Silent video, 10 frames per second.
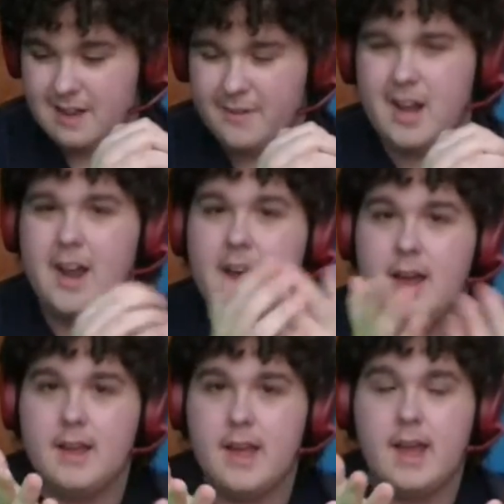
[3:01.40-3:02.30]
feel like,
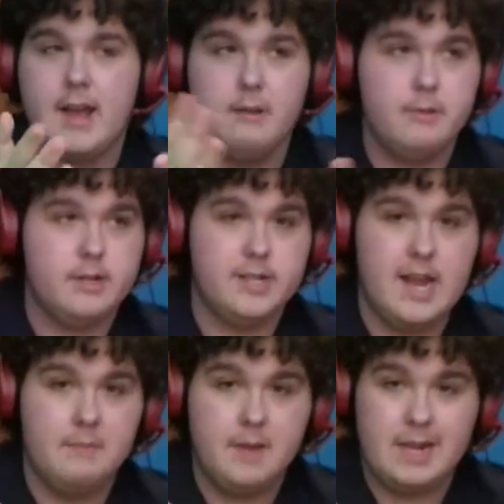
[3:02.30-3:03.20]
yet again, I'm going to
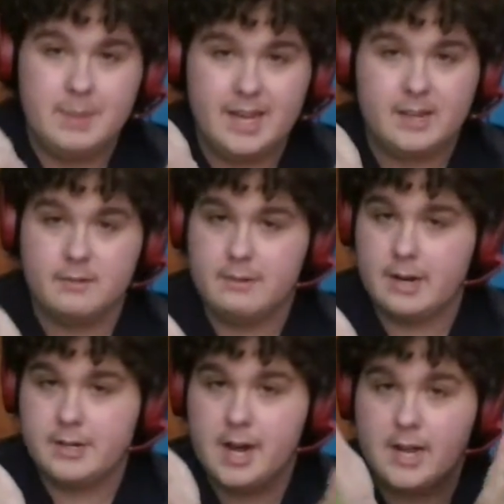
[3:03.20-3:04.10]
name the peak of the
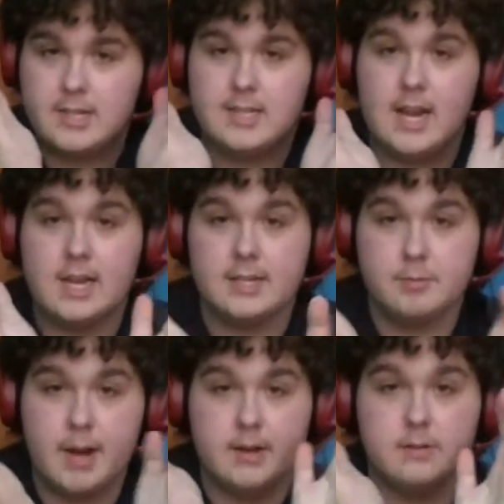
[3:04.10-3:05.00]
franchise, and that is
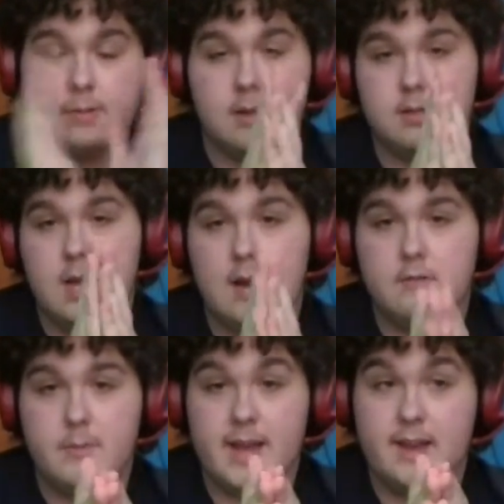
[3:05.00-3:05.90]
Raiders of the Lost Ark for
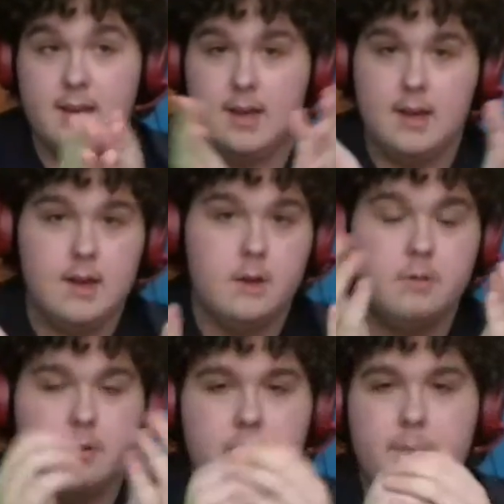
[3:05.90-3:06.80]
me.
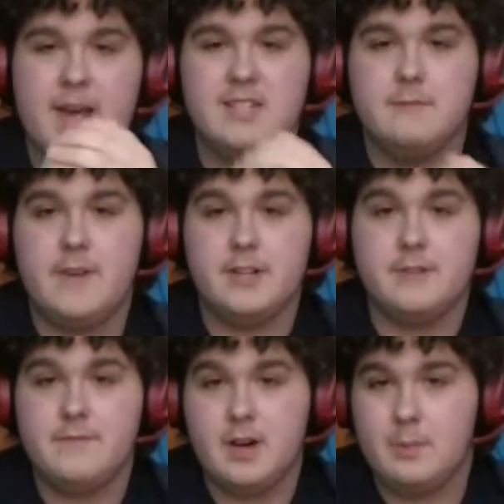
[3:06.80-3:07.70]
Probably the best adventure
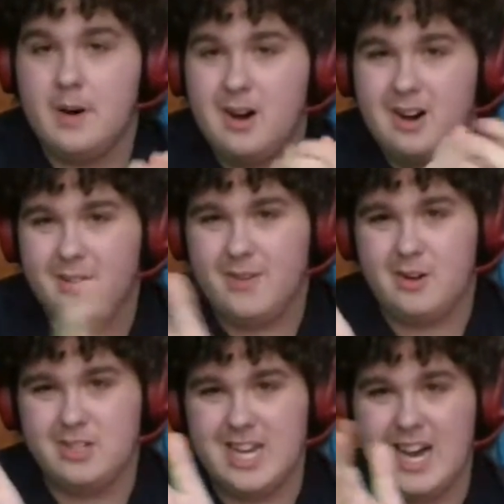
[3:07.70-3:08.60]
film of all
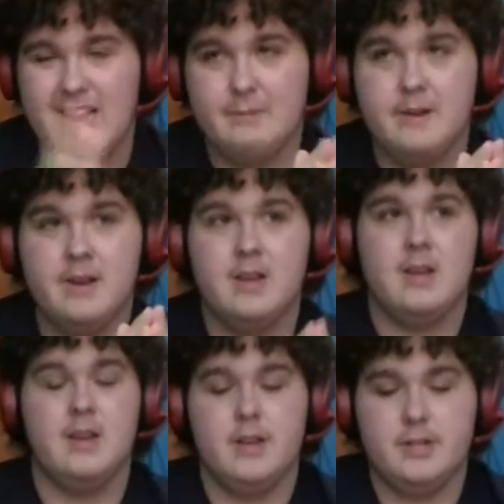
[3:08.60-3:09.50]
time.
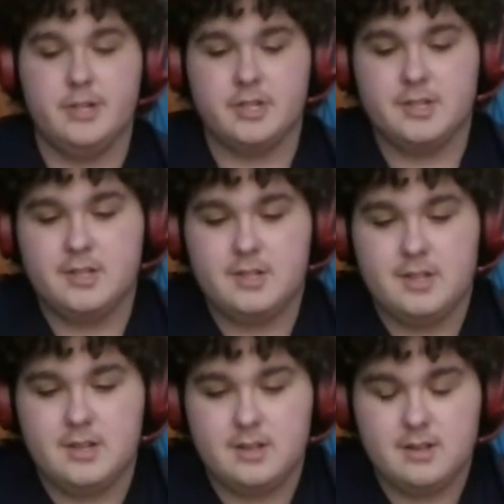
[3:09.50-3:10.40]

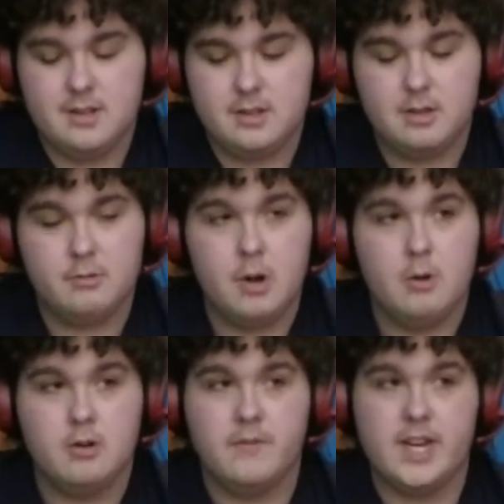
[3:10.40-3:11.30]
Just, the
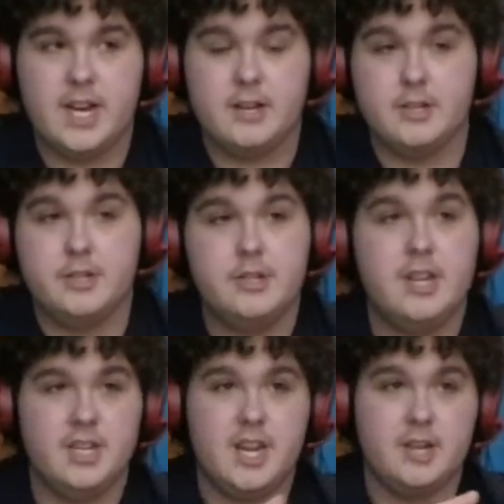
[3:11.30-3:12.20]
road of Indiana
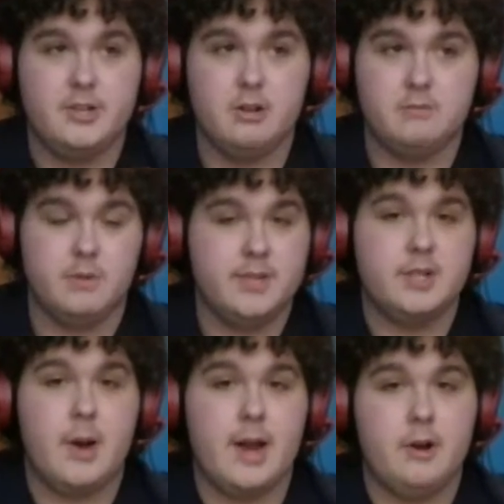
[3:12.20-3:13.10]
Jones will be
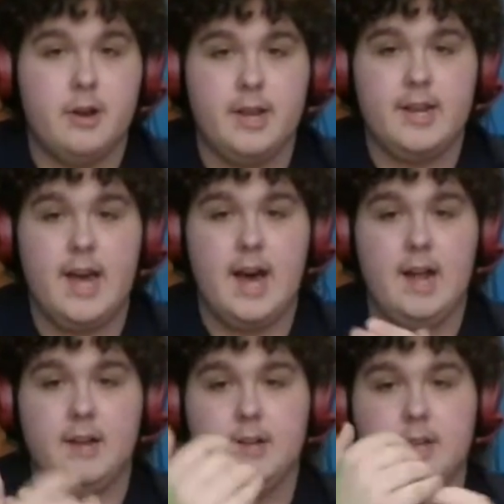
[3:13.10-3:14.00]
so iconic,
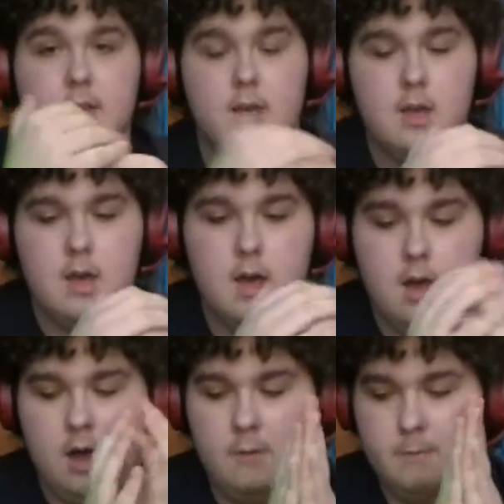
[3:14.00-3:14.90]

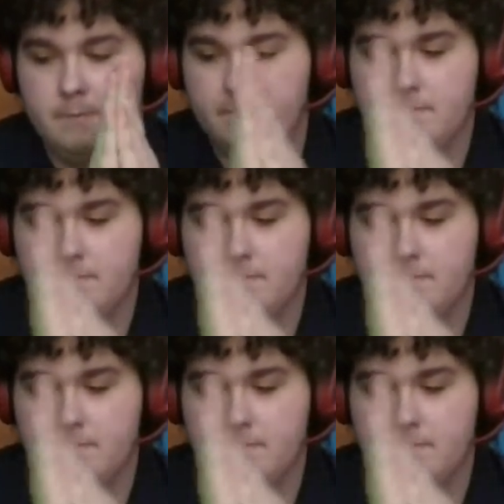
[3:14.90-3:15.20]
and